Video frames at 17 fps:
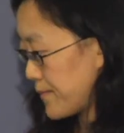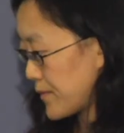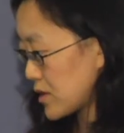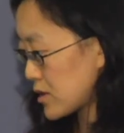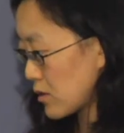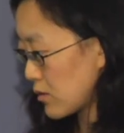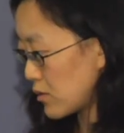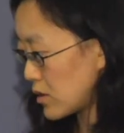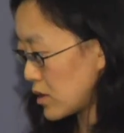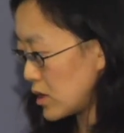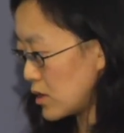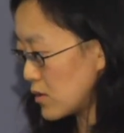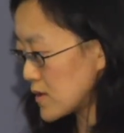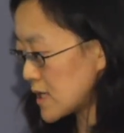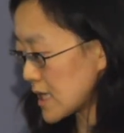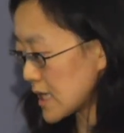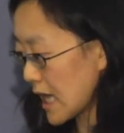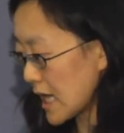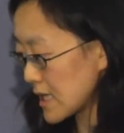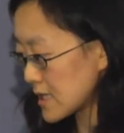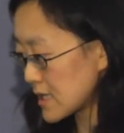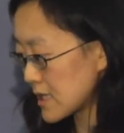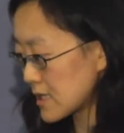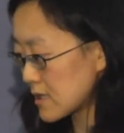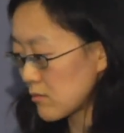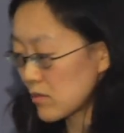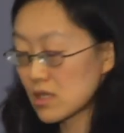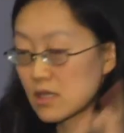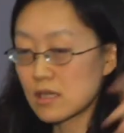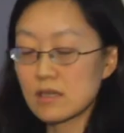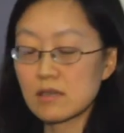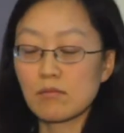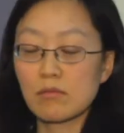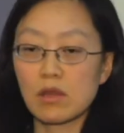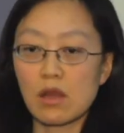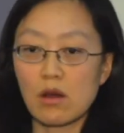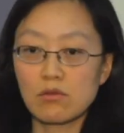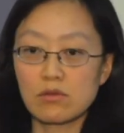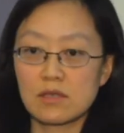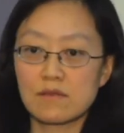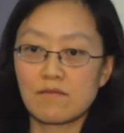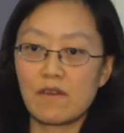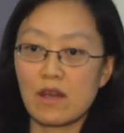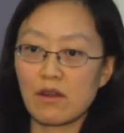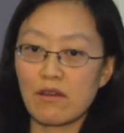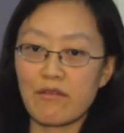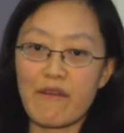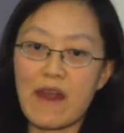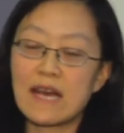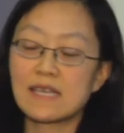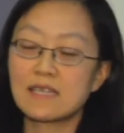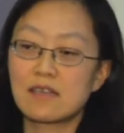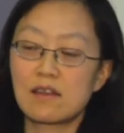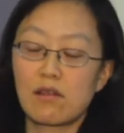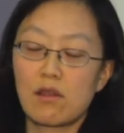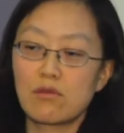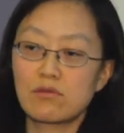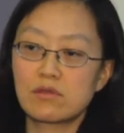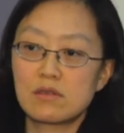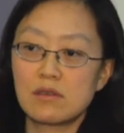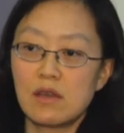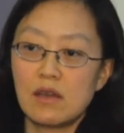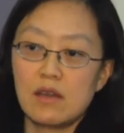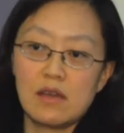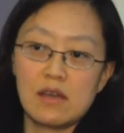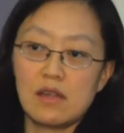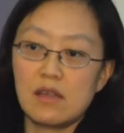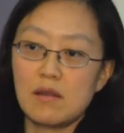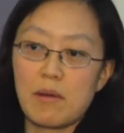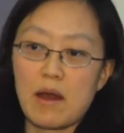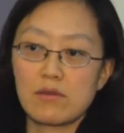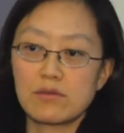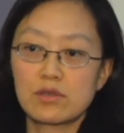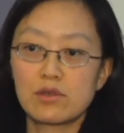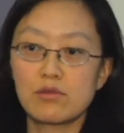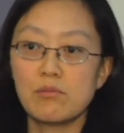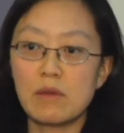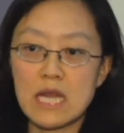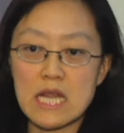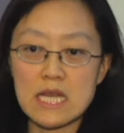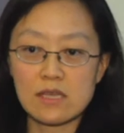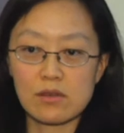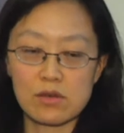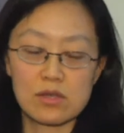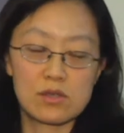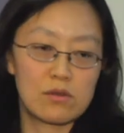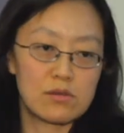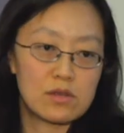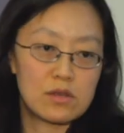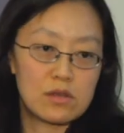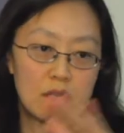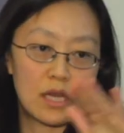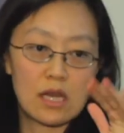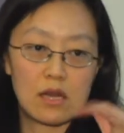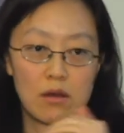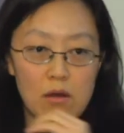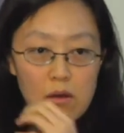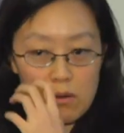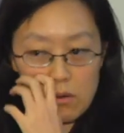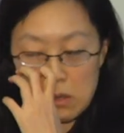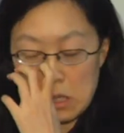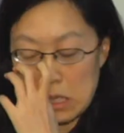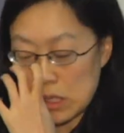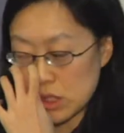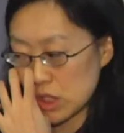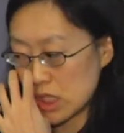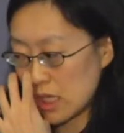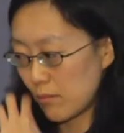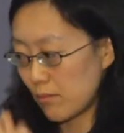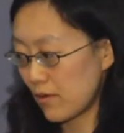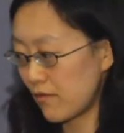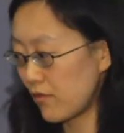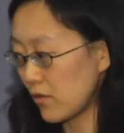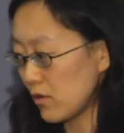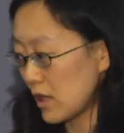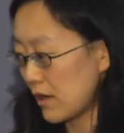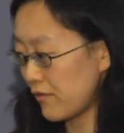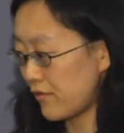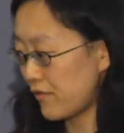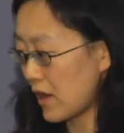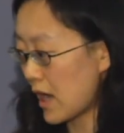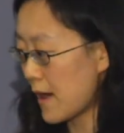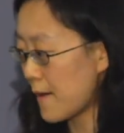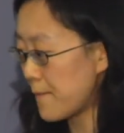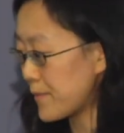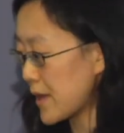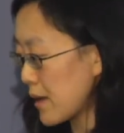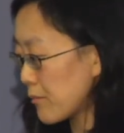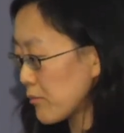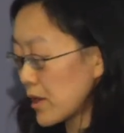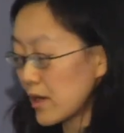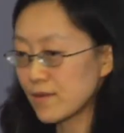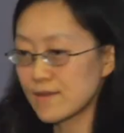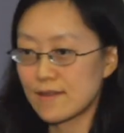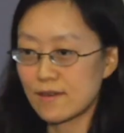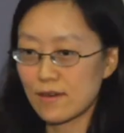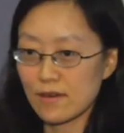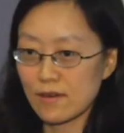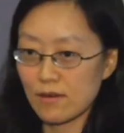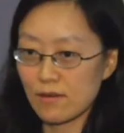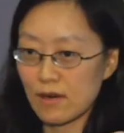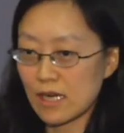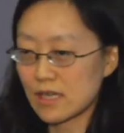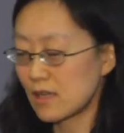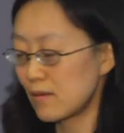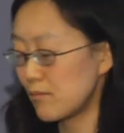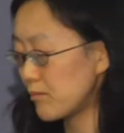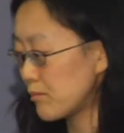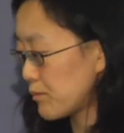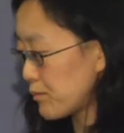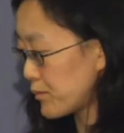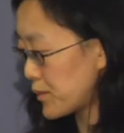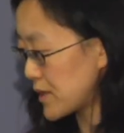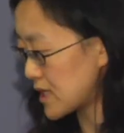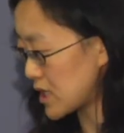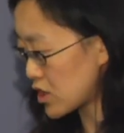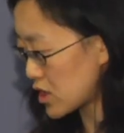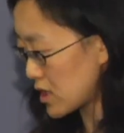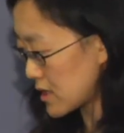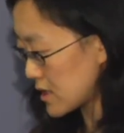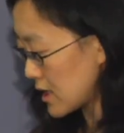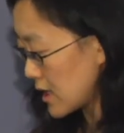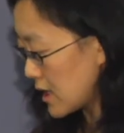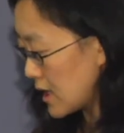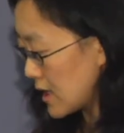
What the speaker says: So using that system, this system loads very fast. It loads in about 2 minutes or so, so you get a whole chip full of embryos that are correctly positioned.